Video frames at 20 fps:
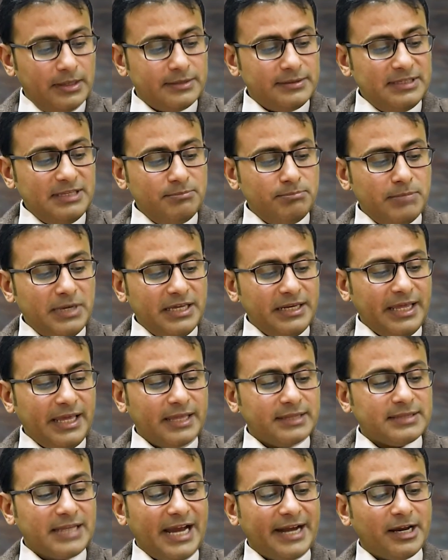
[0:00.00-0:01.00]
The
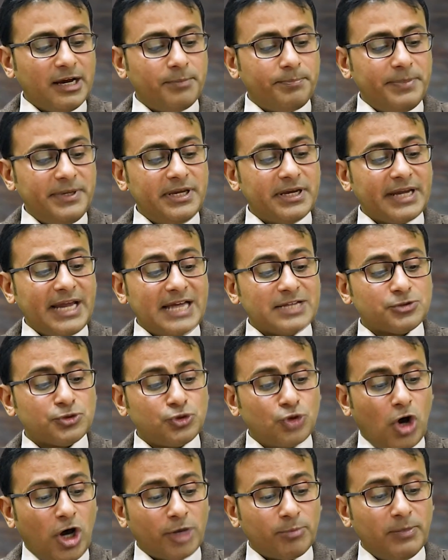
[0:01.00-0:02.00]
meaning that appear as
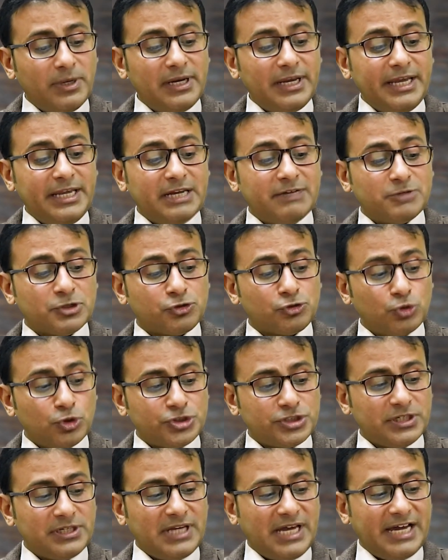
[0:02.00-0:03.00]
normal in our
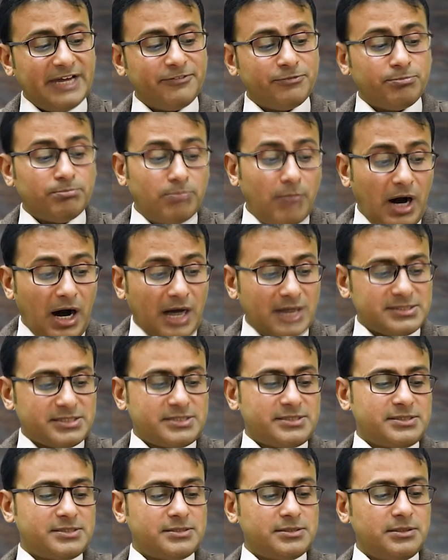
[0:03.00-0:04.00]
social life,
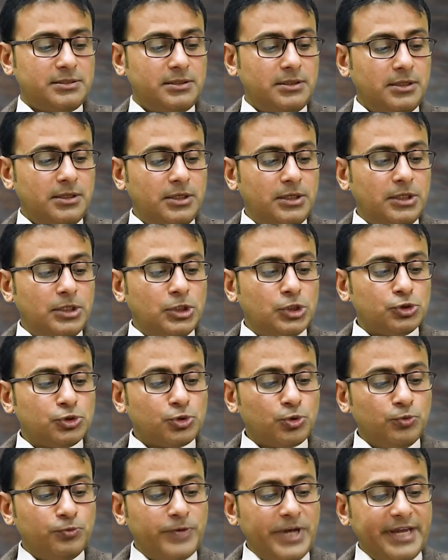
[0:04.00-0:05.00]
masks,
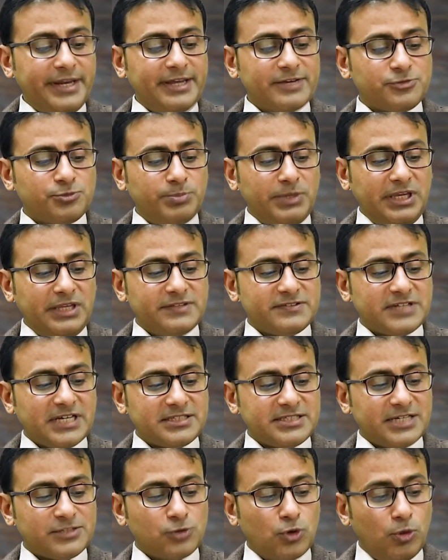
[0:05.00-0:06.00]
through various means
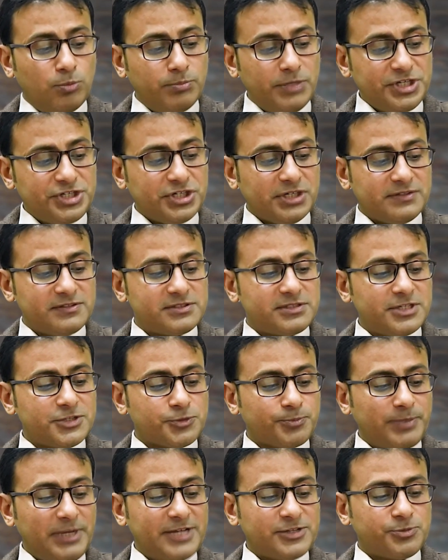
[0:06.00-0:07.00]
such as omissions,
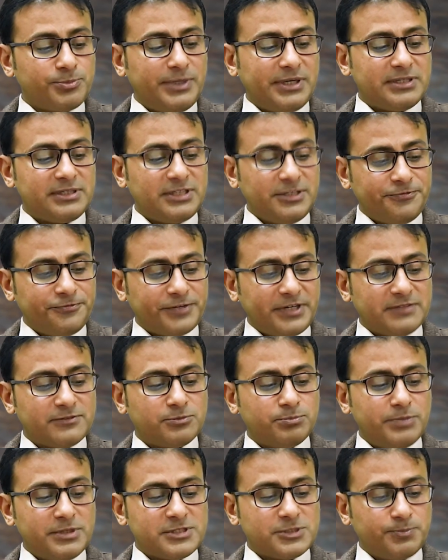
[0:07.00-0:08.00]
displacement, difference,
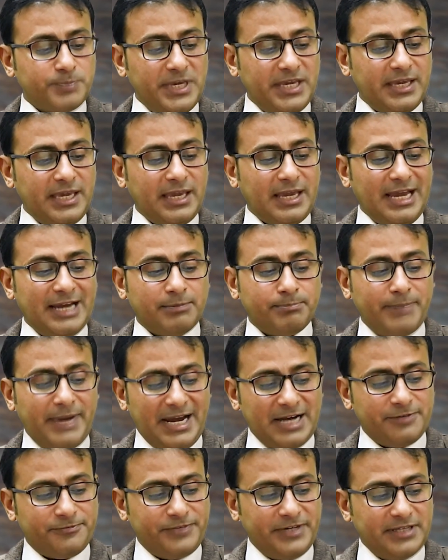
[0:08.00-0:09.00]
misspeaking, and
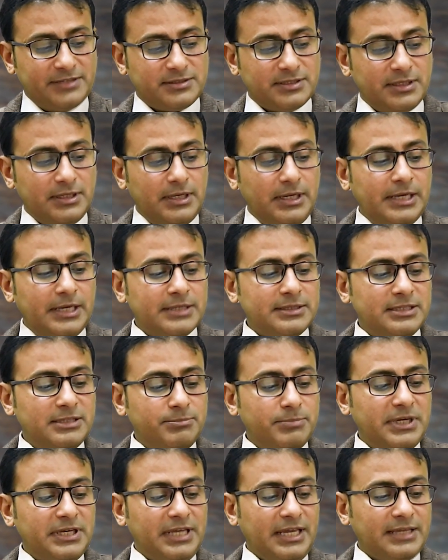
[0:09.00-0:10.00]
bad faith. The
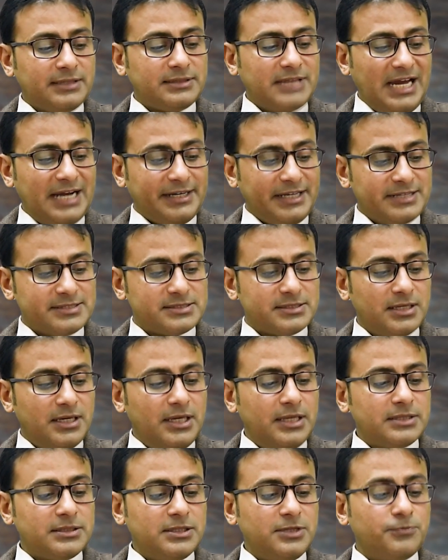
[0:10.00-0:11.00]
meaning, that is,
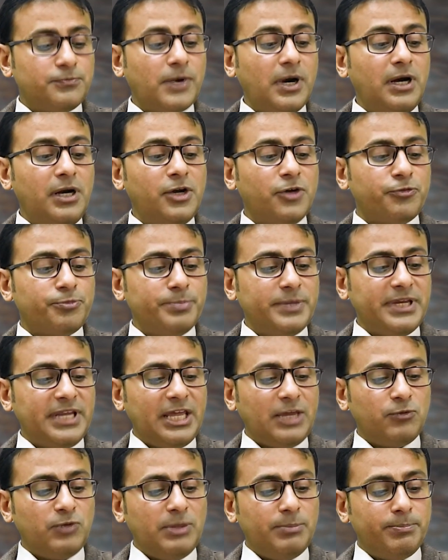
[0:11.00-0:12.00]
the world of
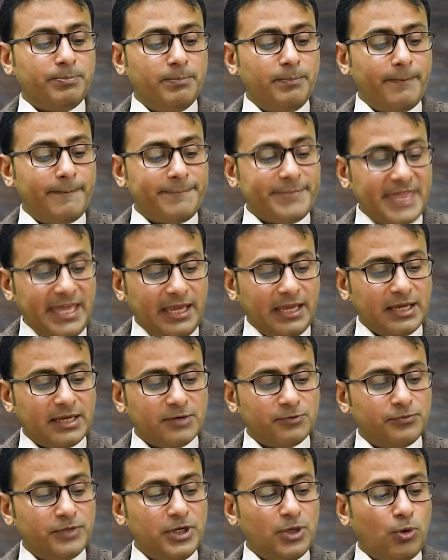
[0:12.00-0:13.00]
meaning we think
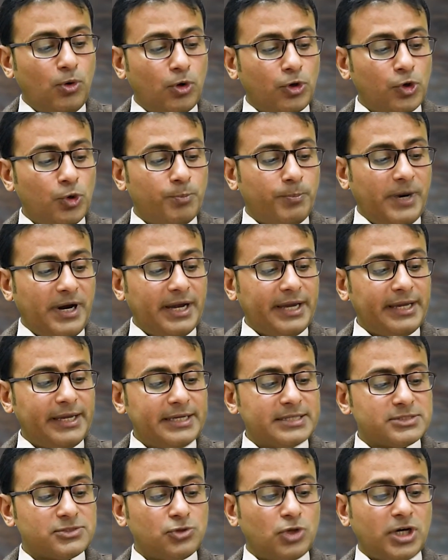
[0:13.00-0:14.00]
we occupy,
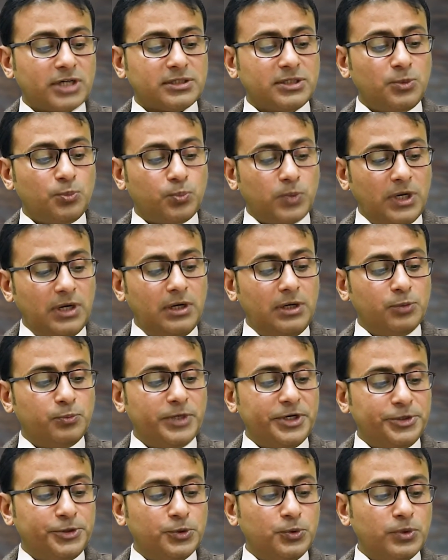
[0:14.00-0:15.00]
is not the world
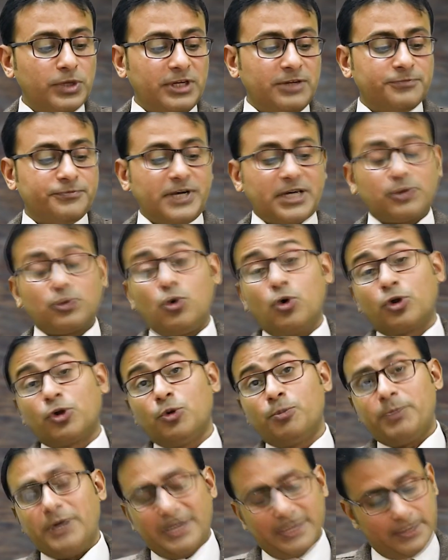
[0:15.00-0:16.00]
we do in fact
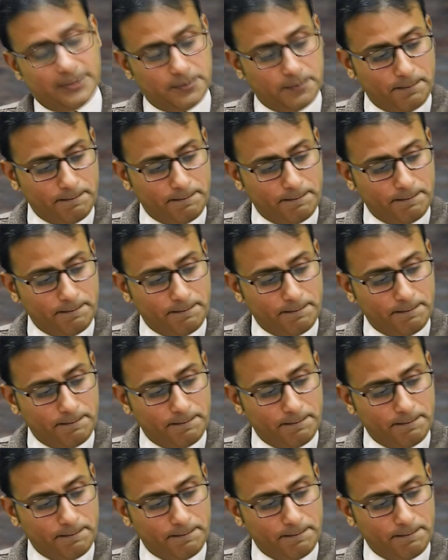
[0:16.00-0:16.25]
occupy.